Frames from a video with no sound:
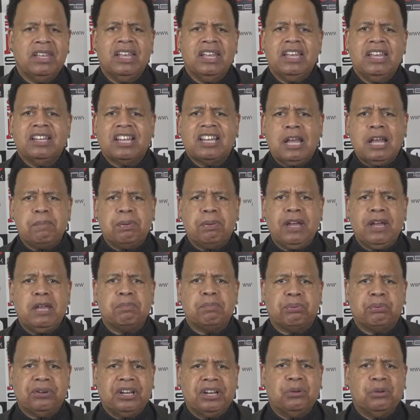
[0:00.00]
They paid
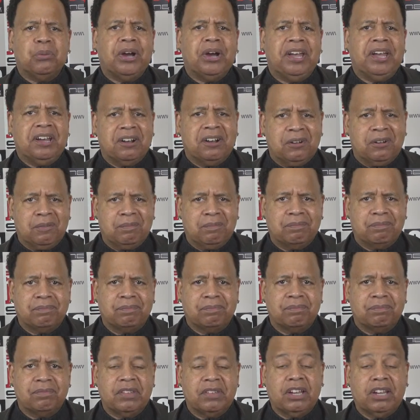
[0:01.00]
pretty well.
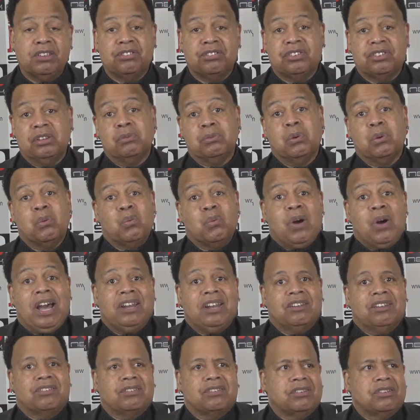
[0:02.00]
Now you're saying, well, why
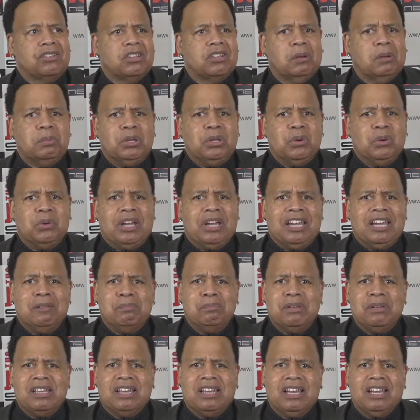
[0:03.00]
does a
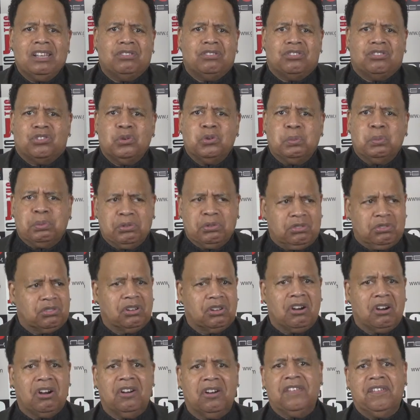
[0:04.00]
WNBA
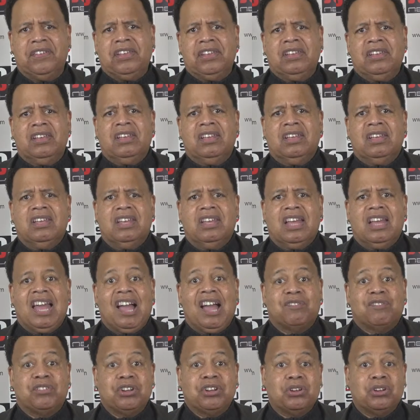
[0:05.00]
superstar
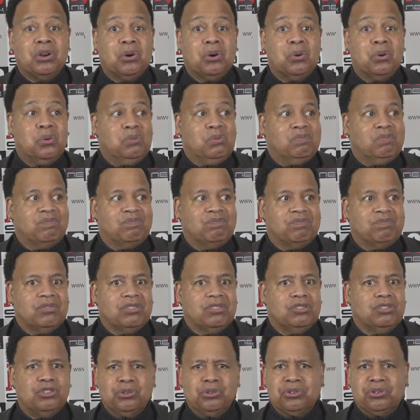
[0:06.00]
have to go
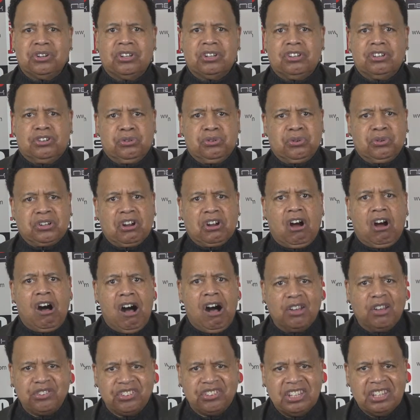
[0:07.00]
during the
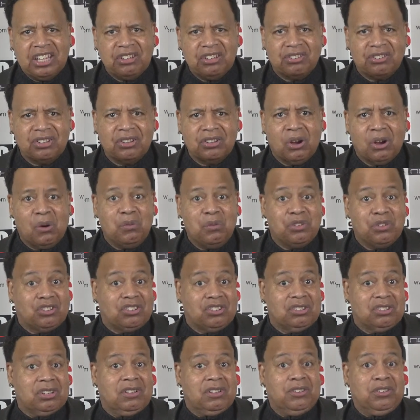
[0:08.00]
off season over
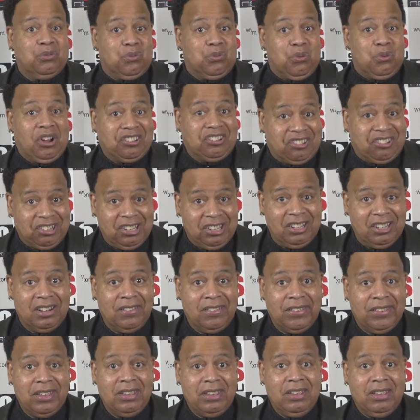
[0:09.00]
to Russia
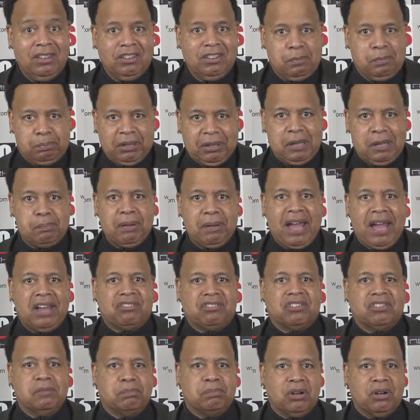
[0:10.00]
to play
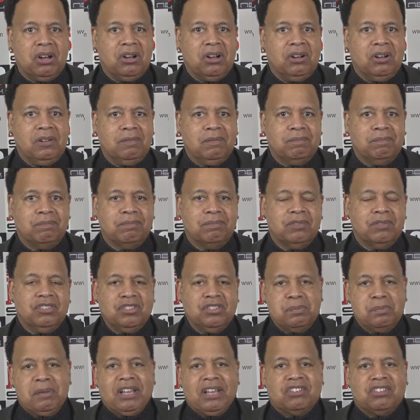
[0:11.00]
basketball,
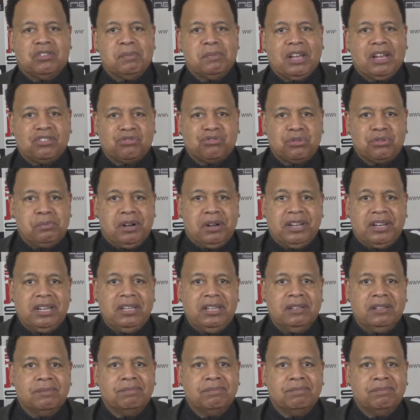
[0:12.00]
to make some extra money?